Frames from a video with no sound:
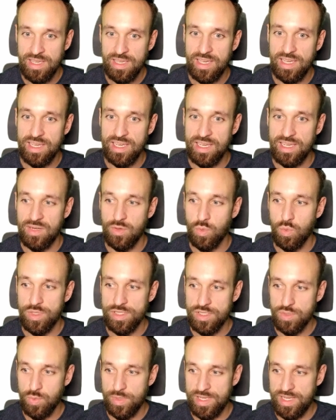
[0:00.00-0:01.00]
And
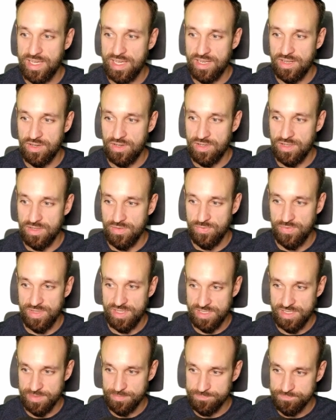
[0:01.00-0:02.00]
once we got all of
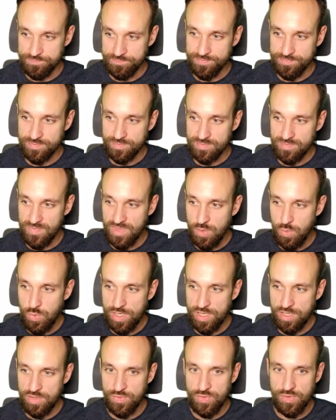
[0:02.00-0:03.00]
this,
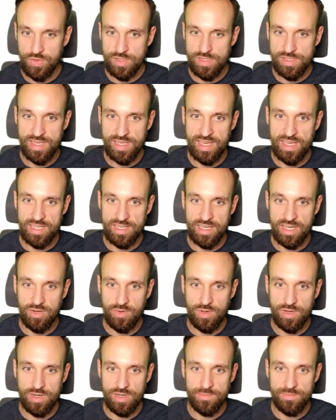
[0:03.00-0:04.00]
we can of course add
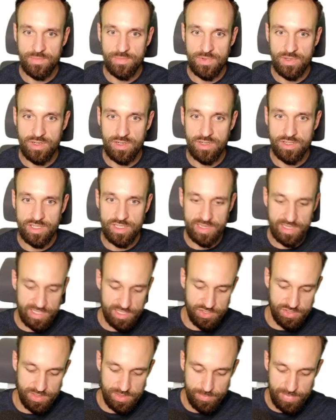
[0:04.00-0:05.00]
our on
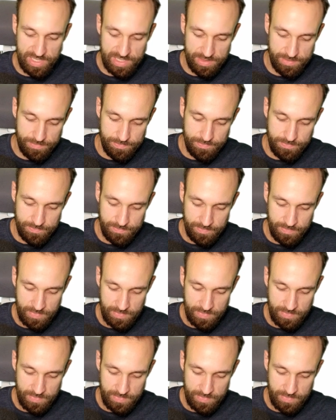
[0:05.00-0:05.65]
click to the button.